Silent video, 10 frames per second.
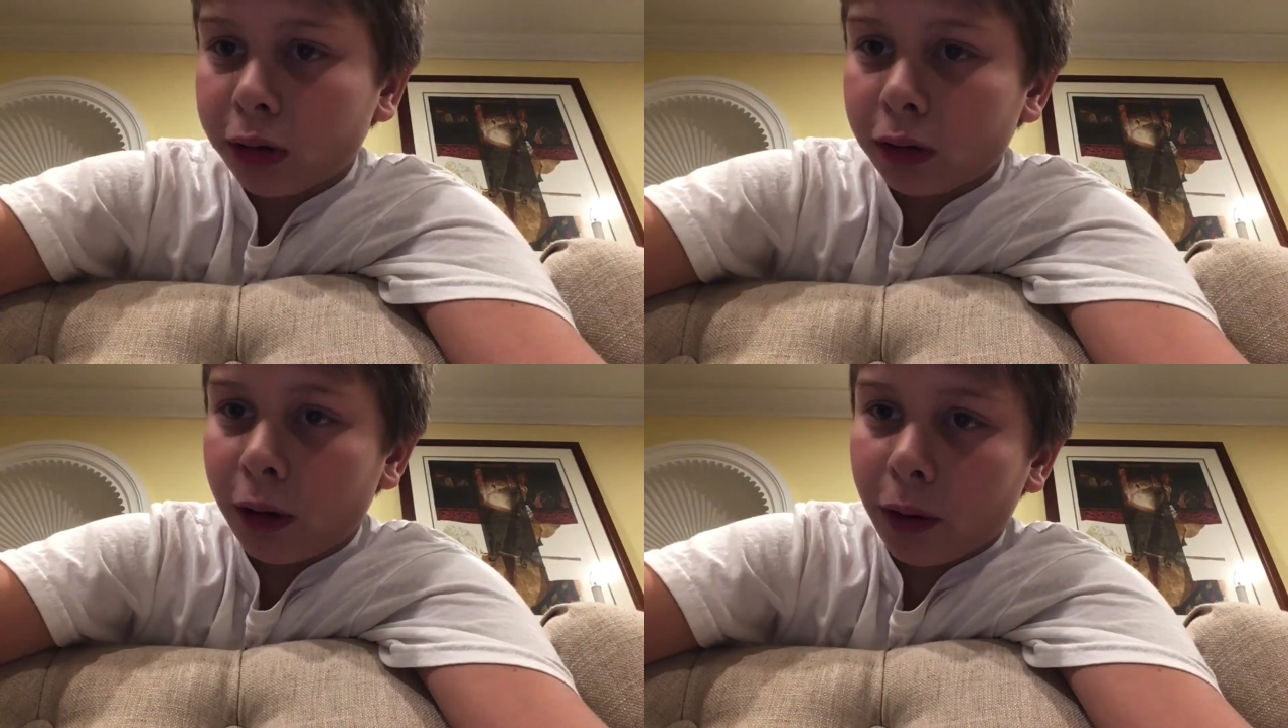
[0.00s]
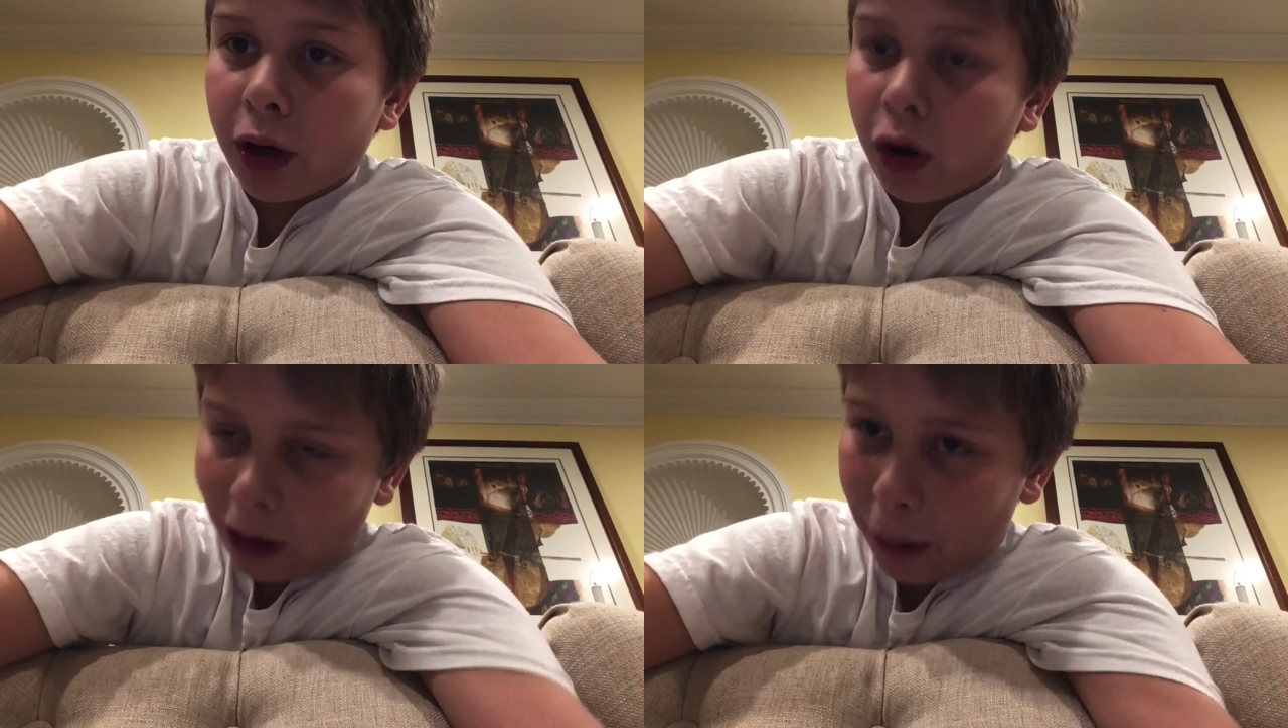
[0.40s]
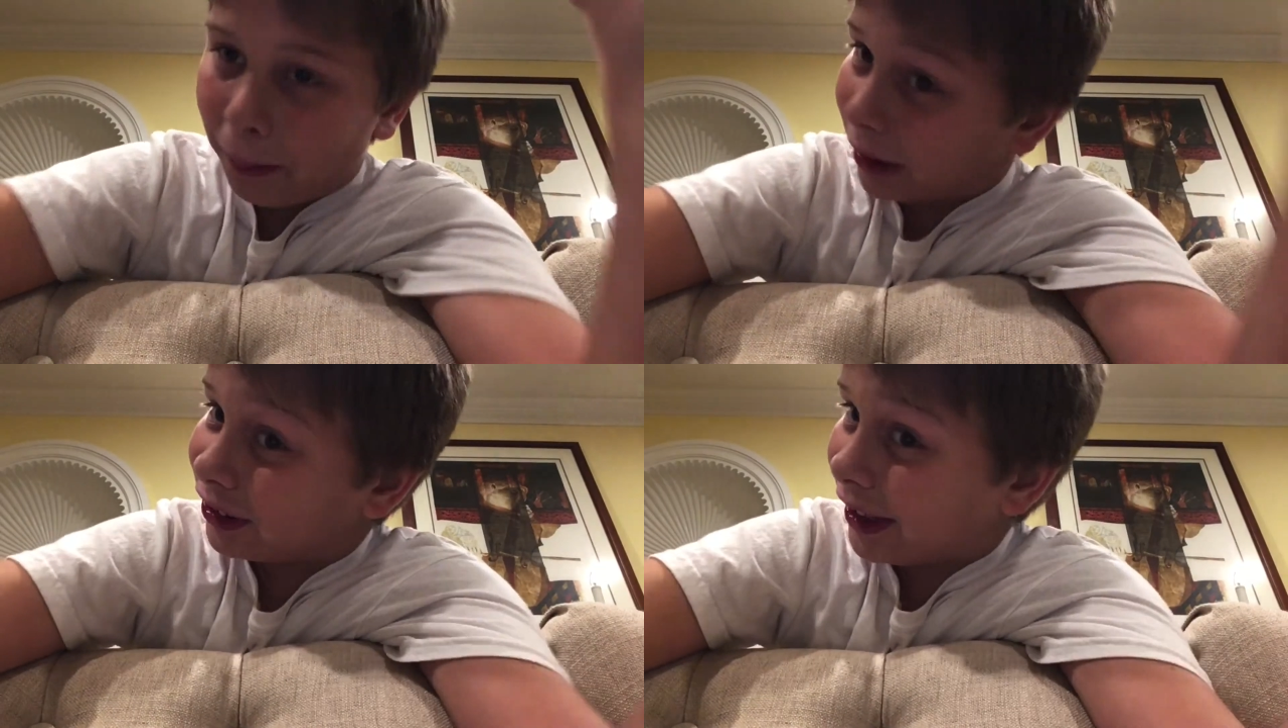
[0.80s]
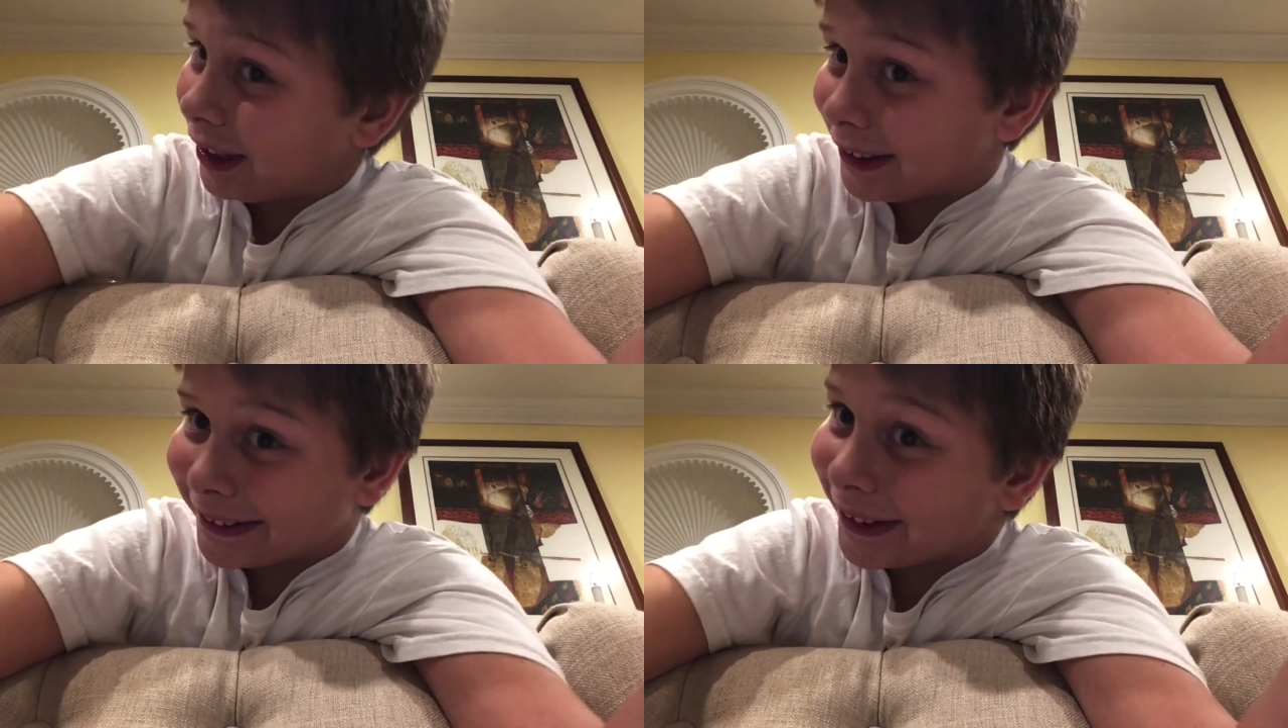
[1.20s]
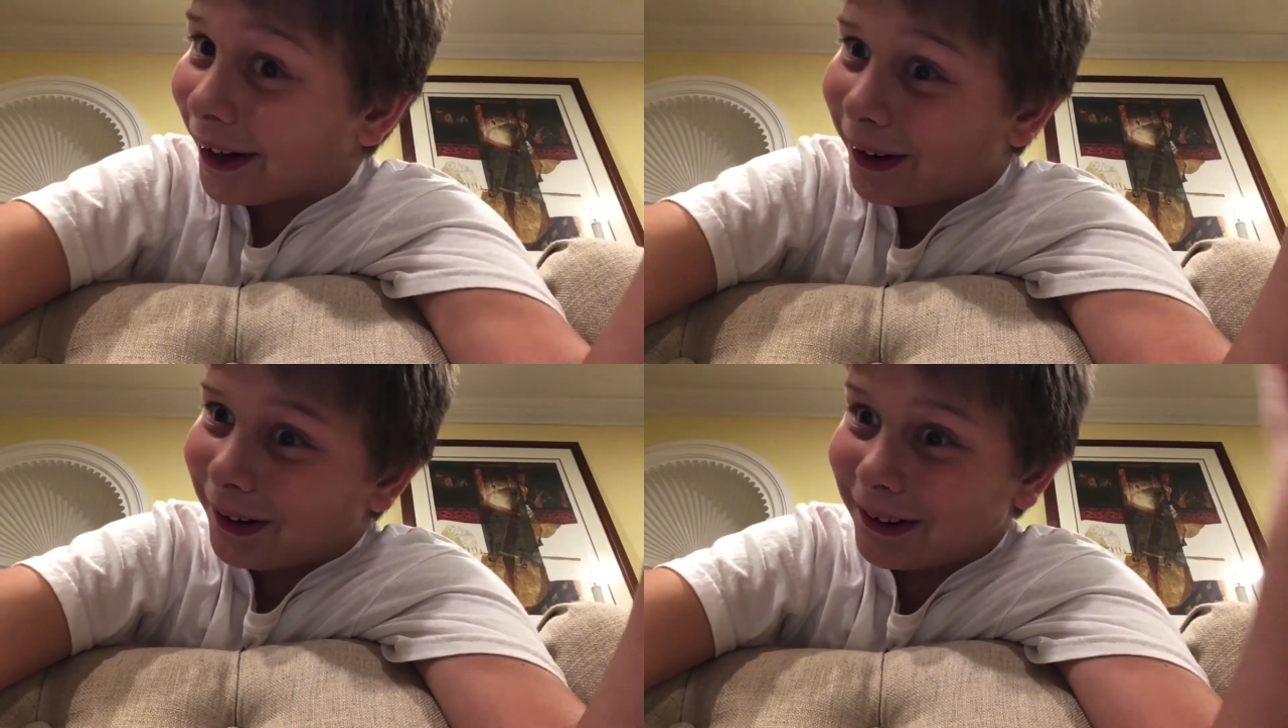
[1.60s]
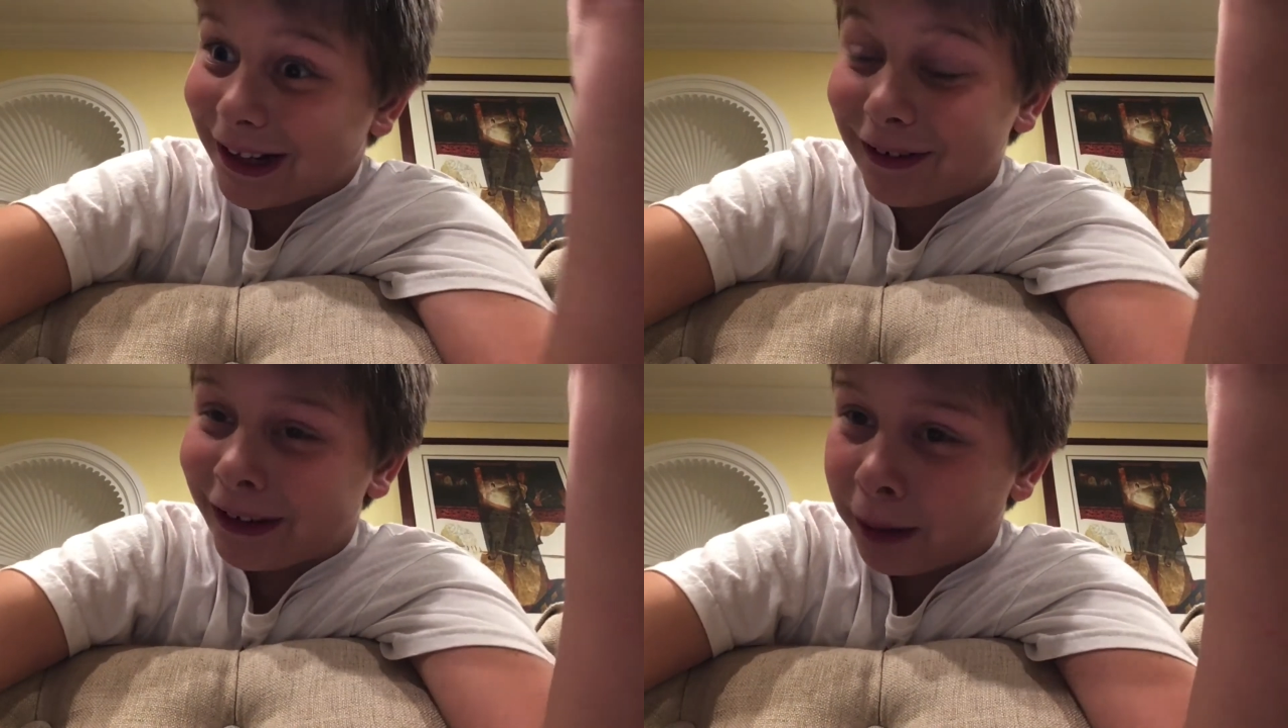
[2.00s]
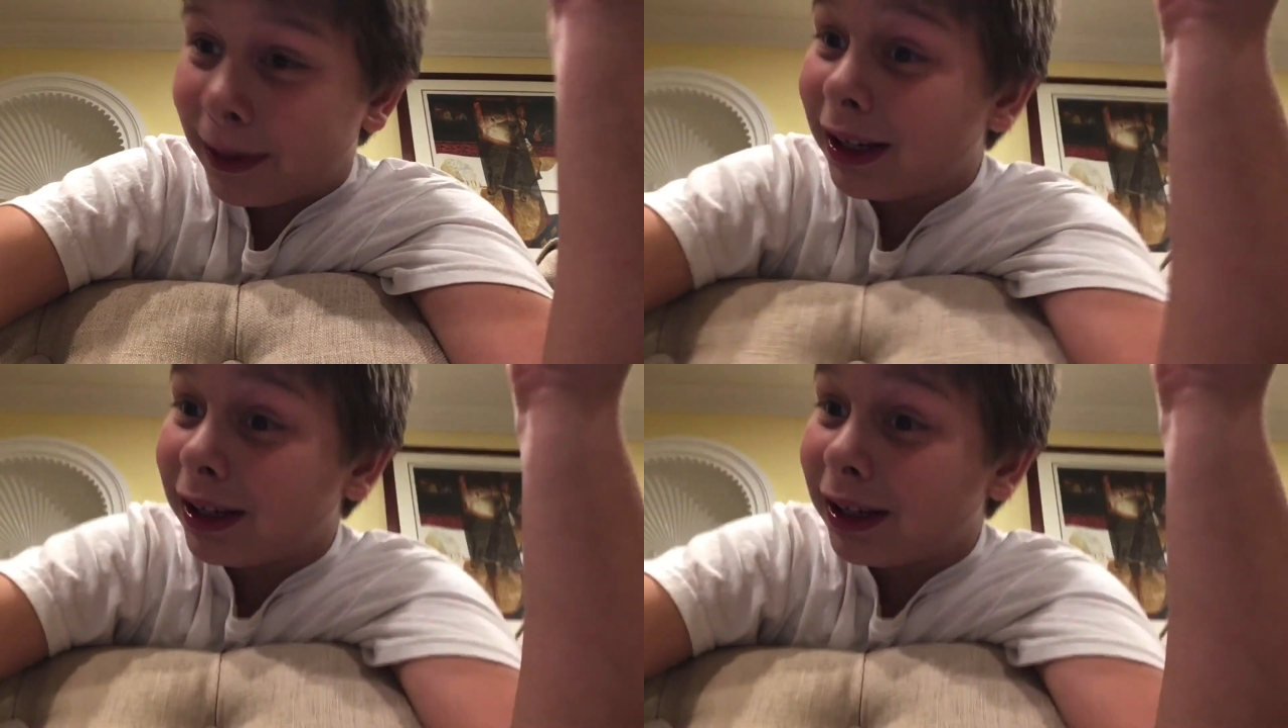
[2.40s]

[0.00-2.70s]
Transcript: Well, I want to know how much it is. So, can you tell me?